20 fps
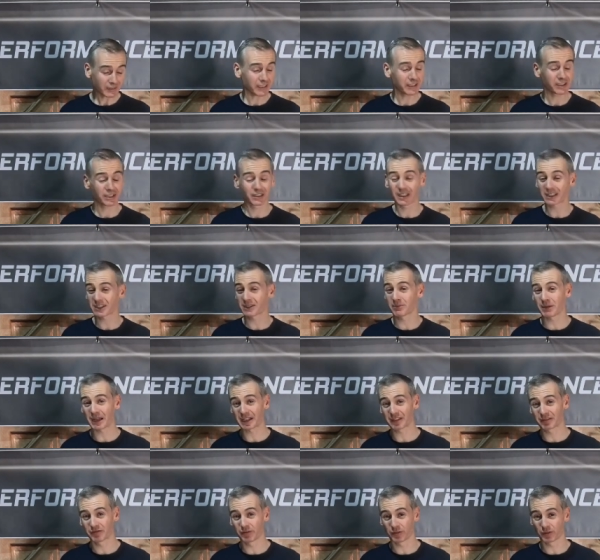So lots of
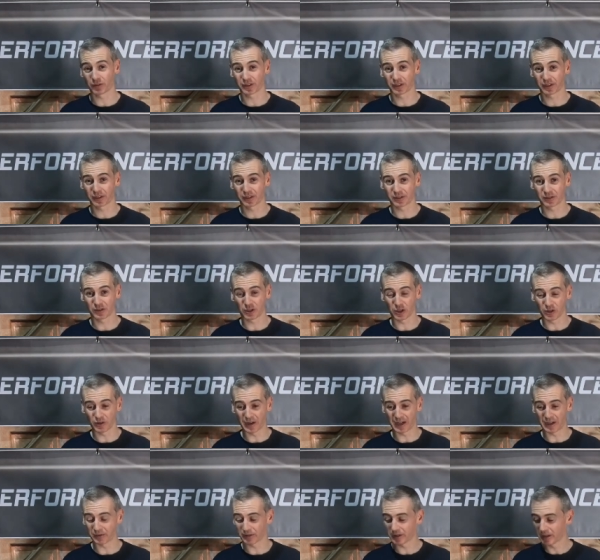back and forth due
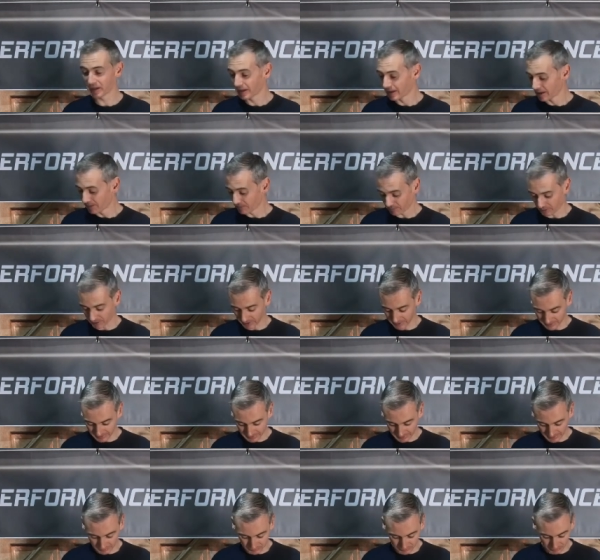out, but
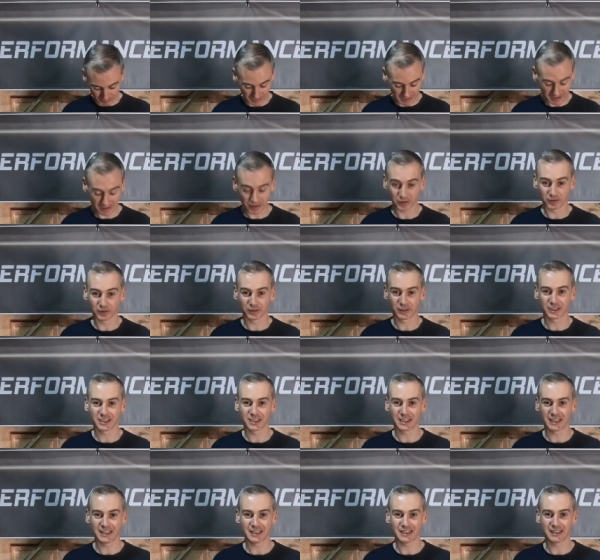it was really cool to
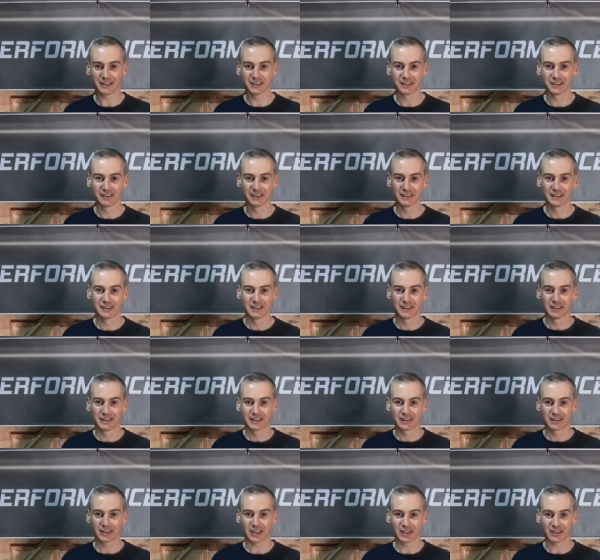see
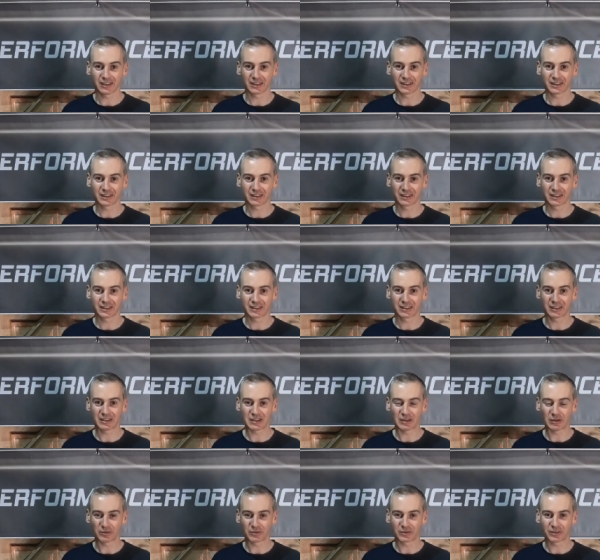that
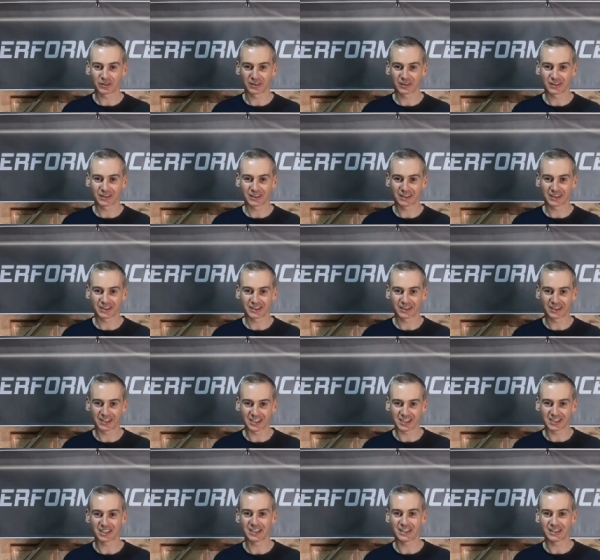you know
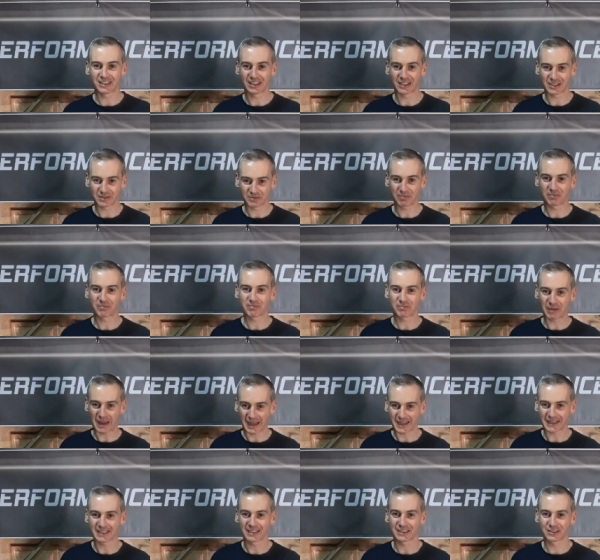this this
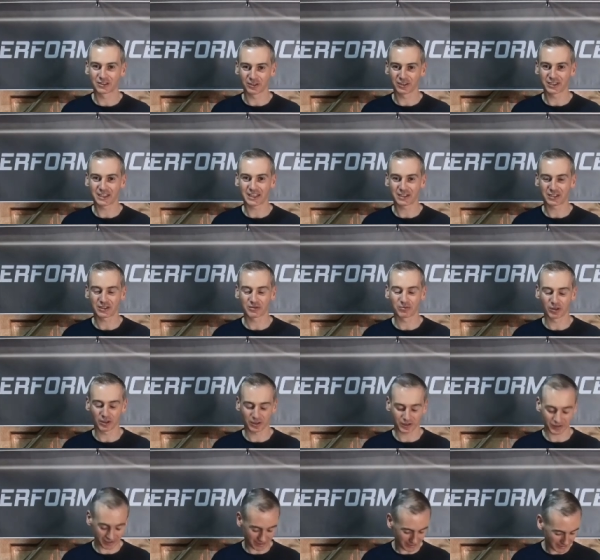pack does actually
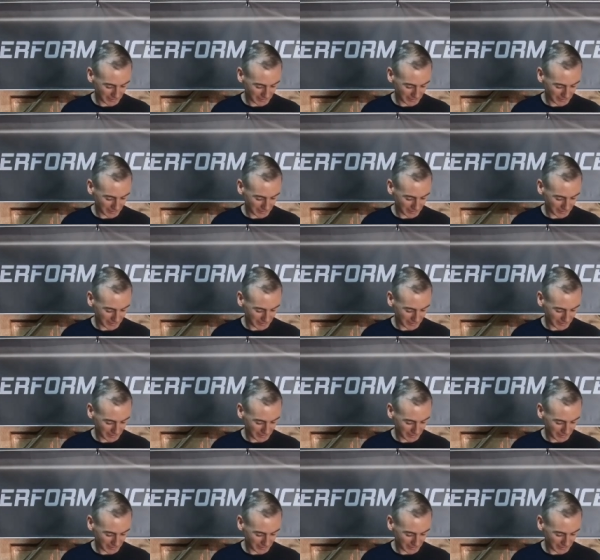work.